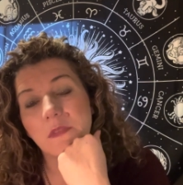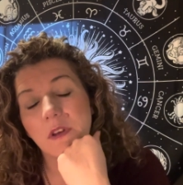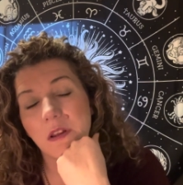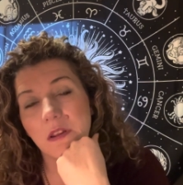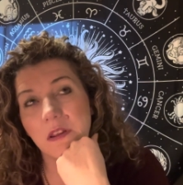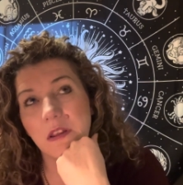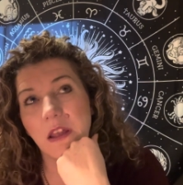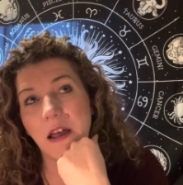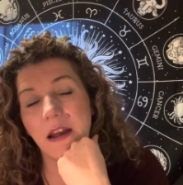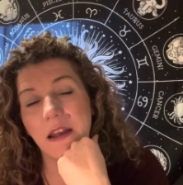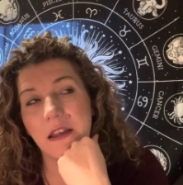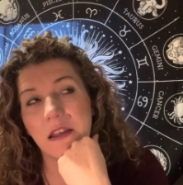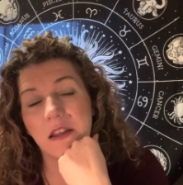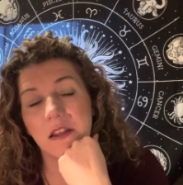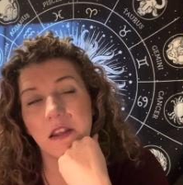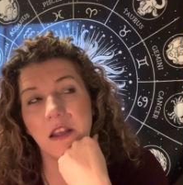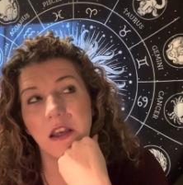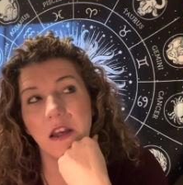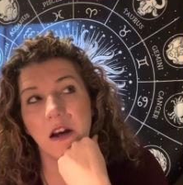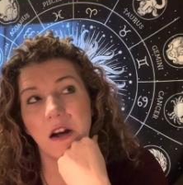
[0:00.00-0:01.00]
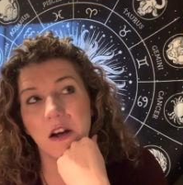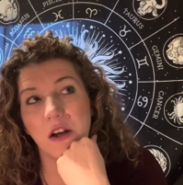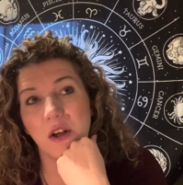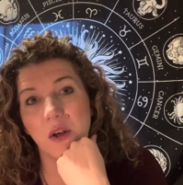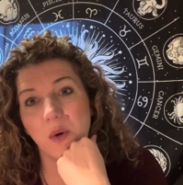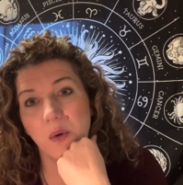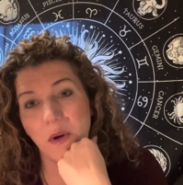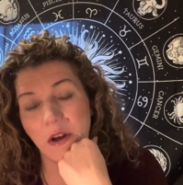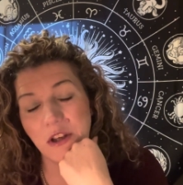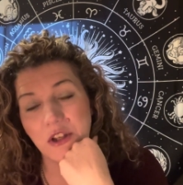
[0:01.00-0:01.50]
like they are
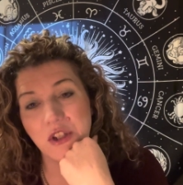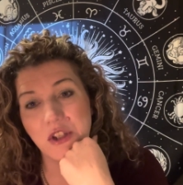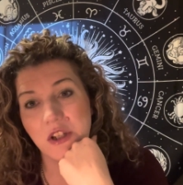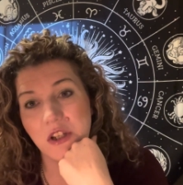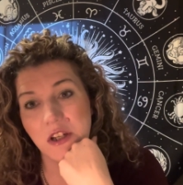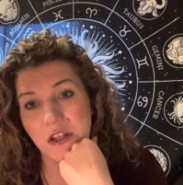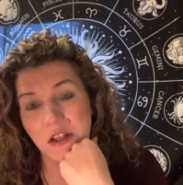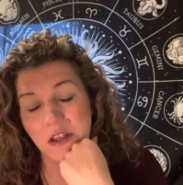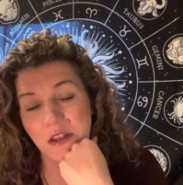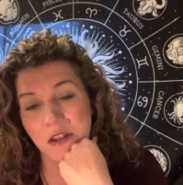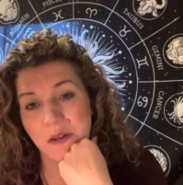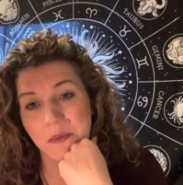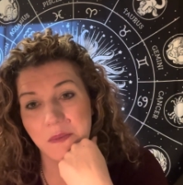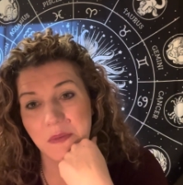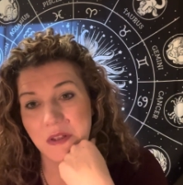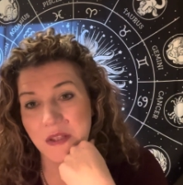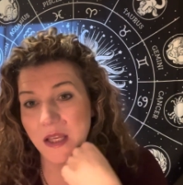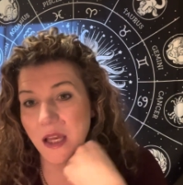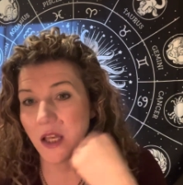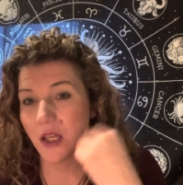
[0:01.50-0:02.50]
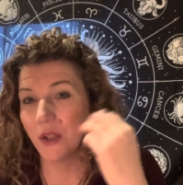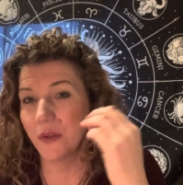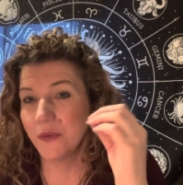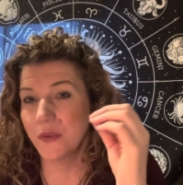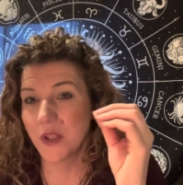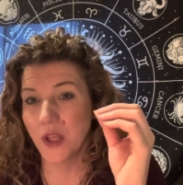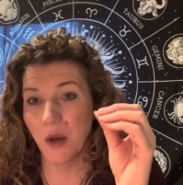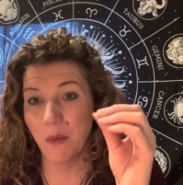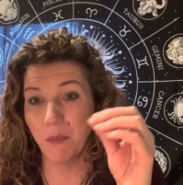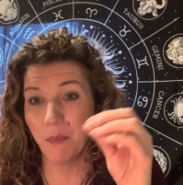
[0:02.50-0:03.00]
questioning
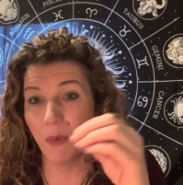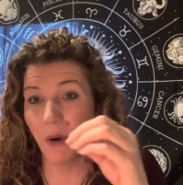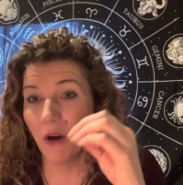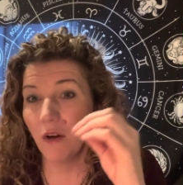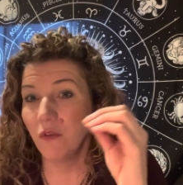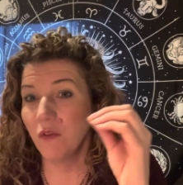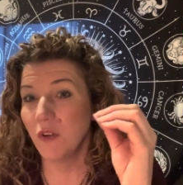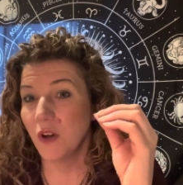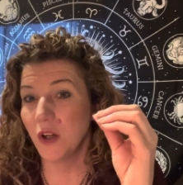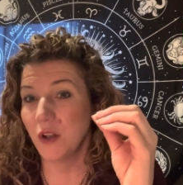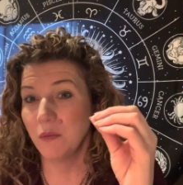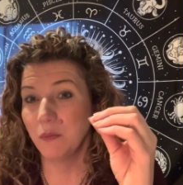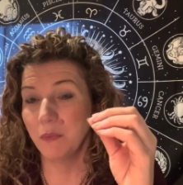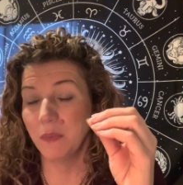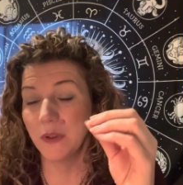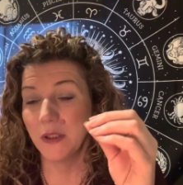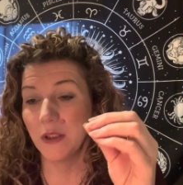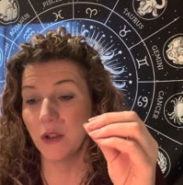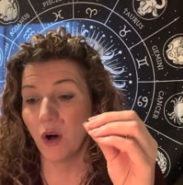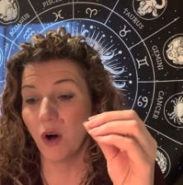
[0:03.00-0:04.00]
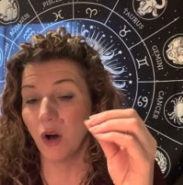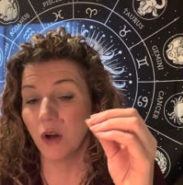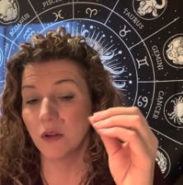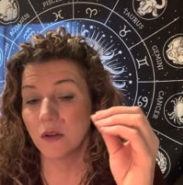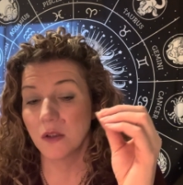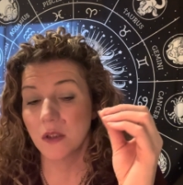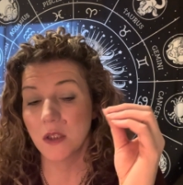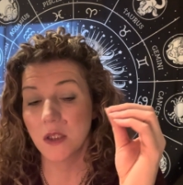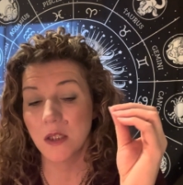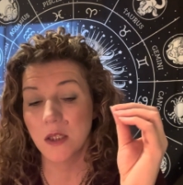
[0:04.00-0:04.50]
themselves above and
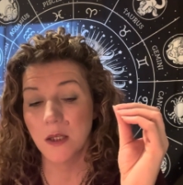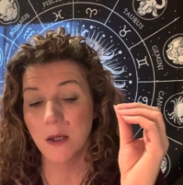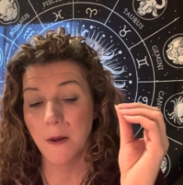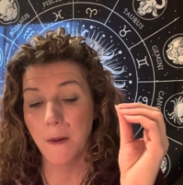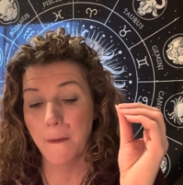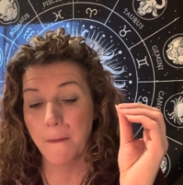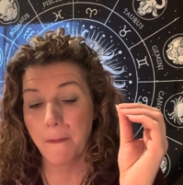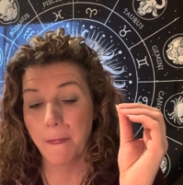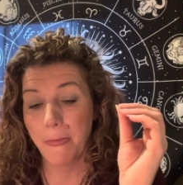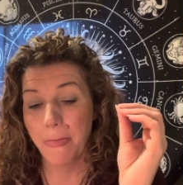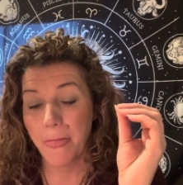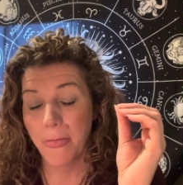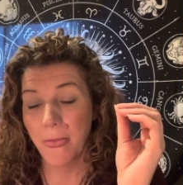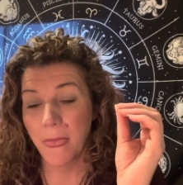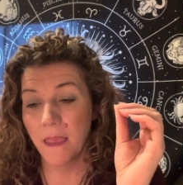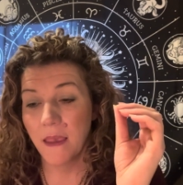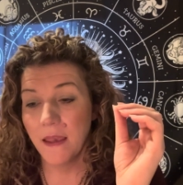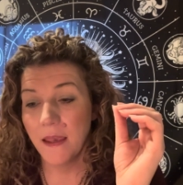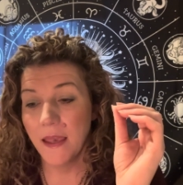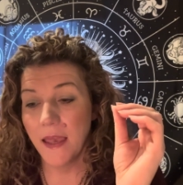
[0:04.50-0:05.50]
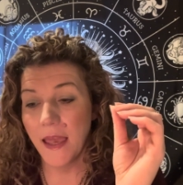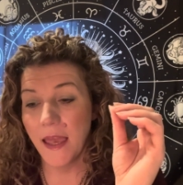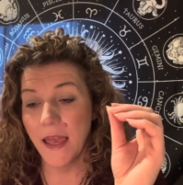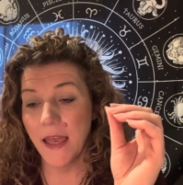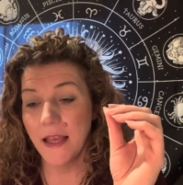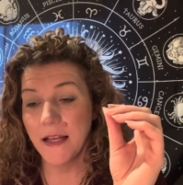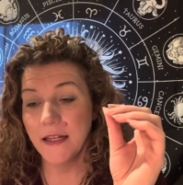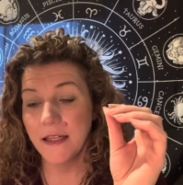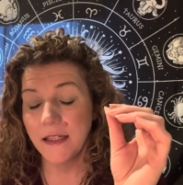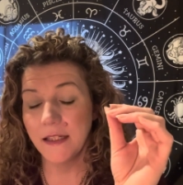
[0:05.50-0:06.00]
beyond
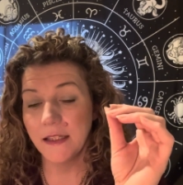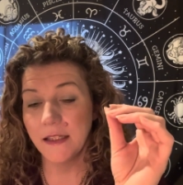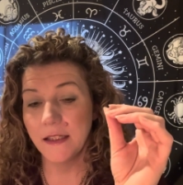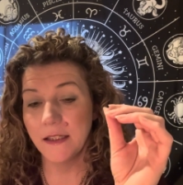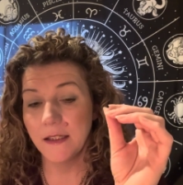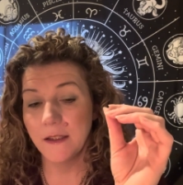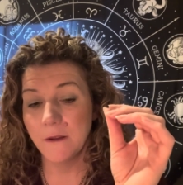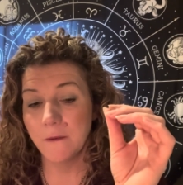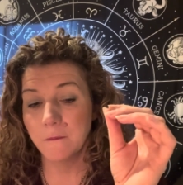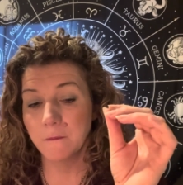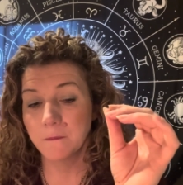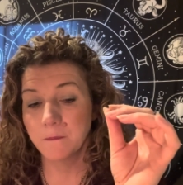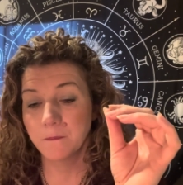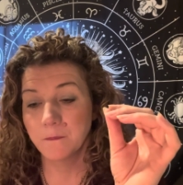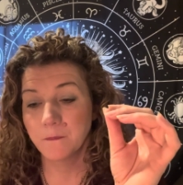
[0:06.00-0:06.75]
any